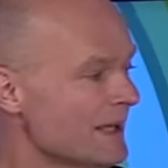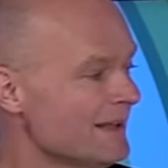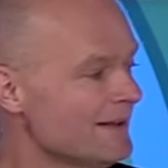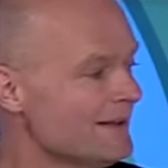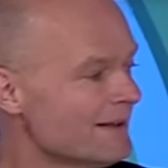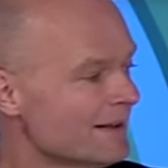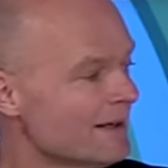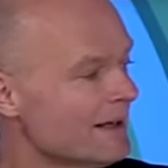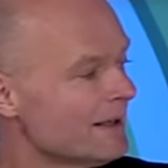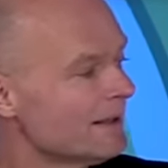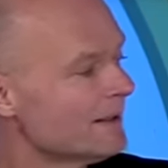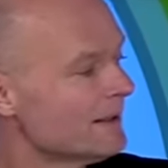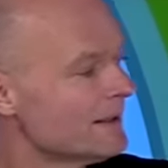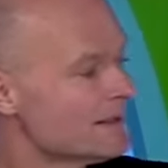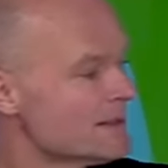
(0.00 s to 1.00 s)
in their
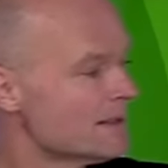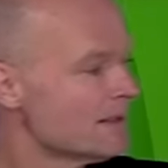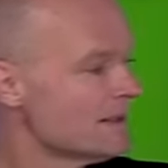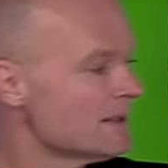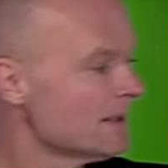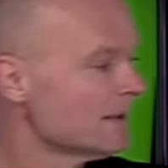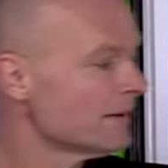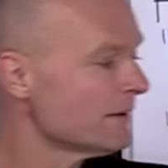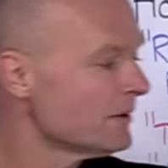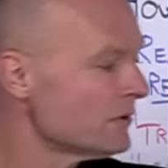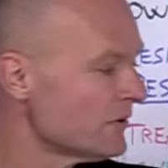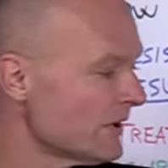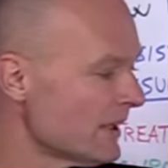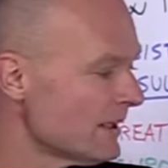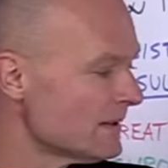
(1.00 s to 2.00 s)
guidelines they tell you
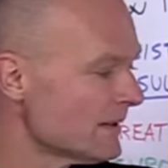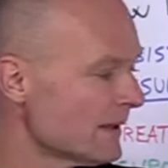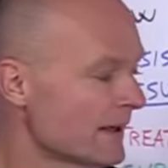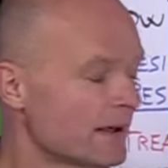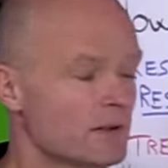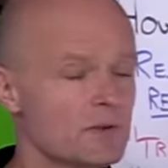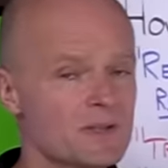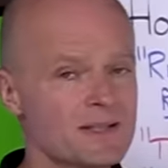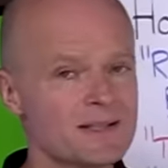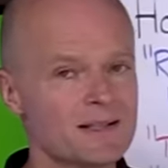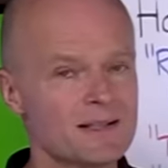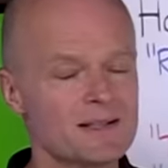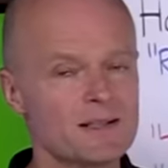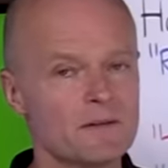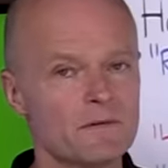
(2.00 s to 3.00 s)
to eat
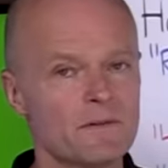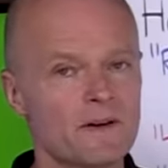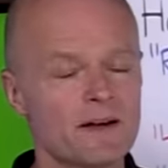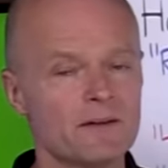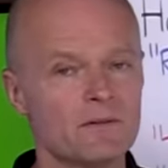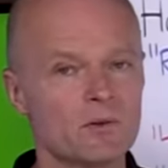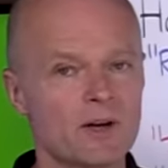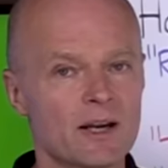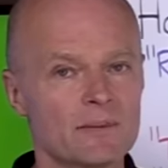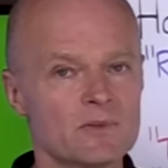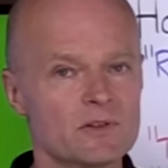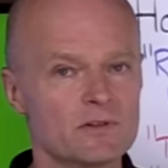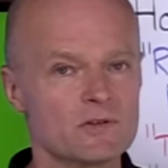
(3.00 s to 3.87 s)
165 grams